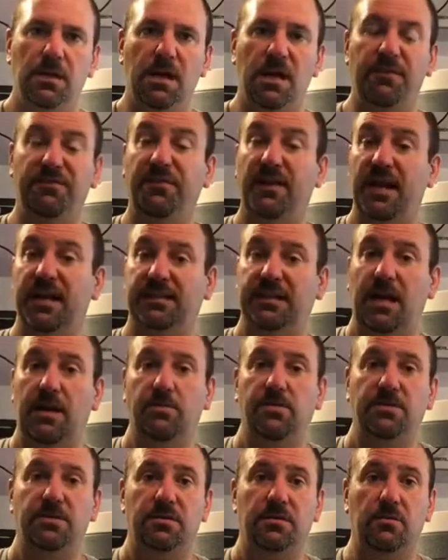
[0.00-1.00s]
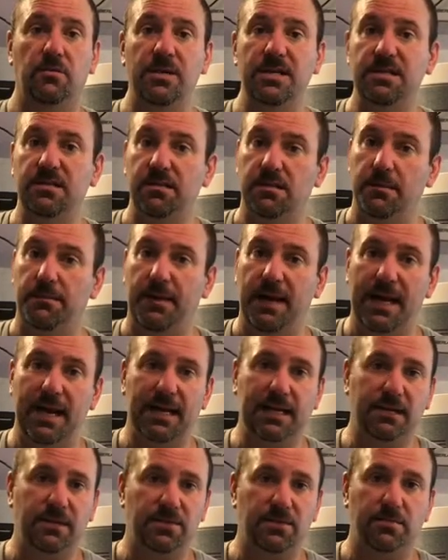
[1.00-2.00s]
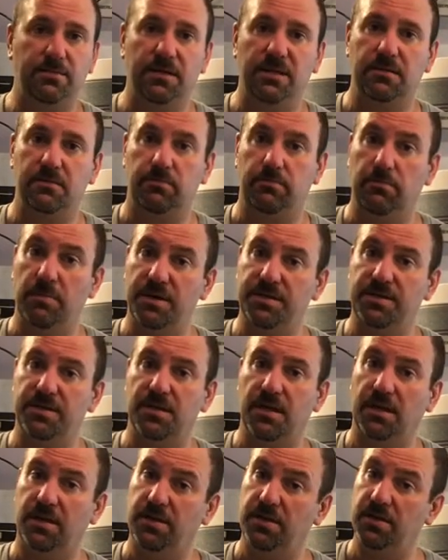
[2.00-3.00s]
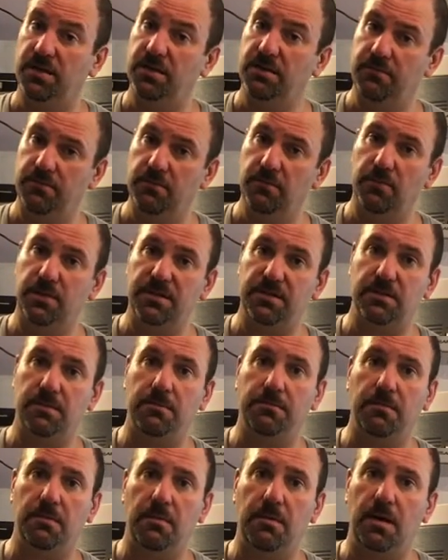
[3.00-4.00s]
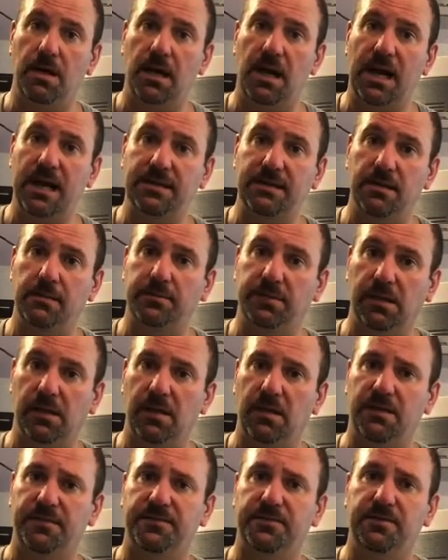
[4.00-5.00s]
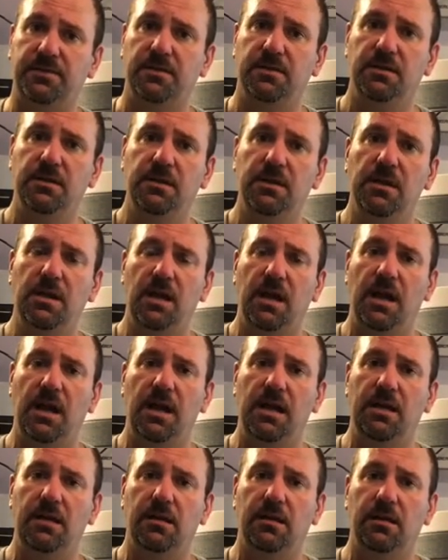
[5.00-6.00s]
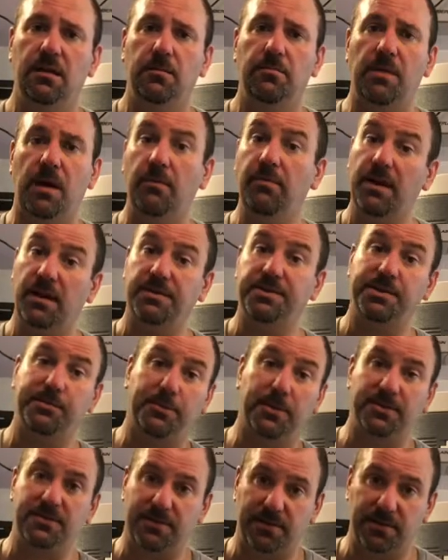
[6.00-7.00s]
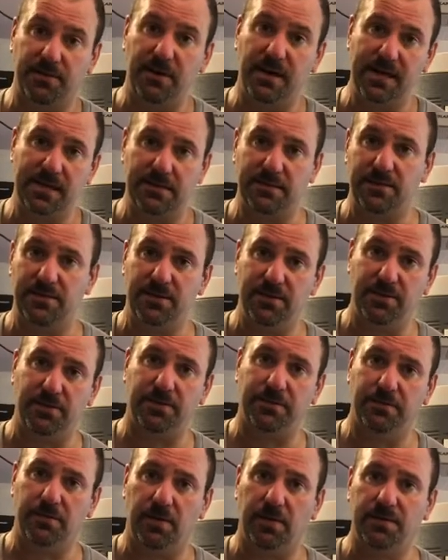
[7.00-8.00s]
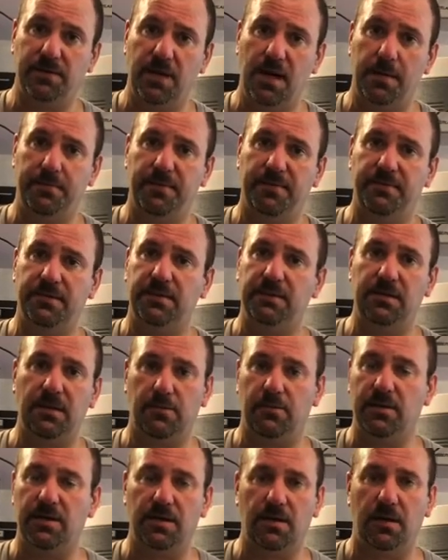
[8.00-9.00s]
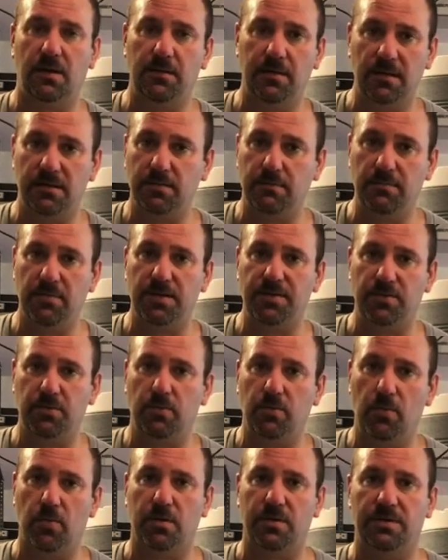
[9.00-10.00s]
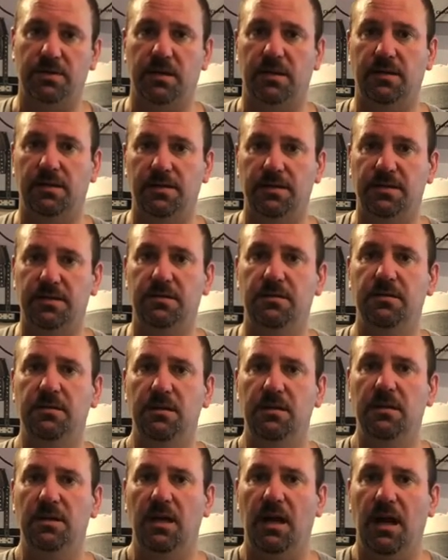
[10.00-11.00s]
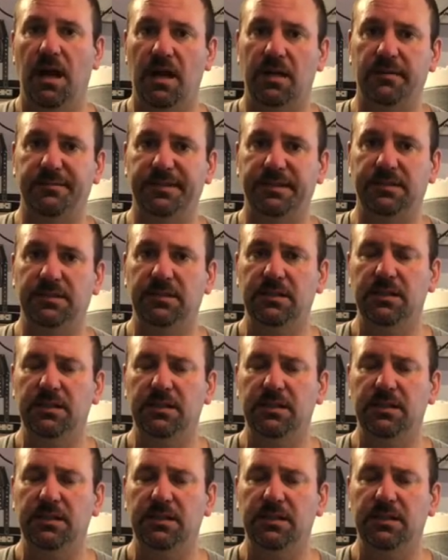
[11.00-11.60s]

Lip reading: In fact, I would squeeze the bag as much as I could with some high temp gloves. And I would actually rinse the grains too on top of it, because I wanted as much wort as I could out of it.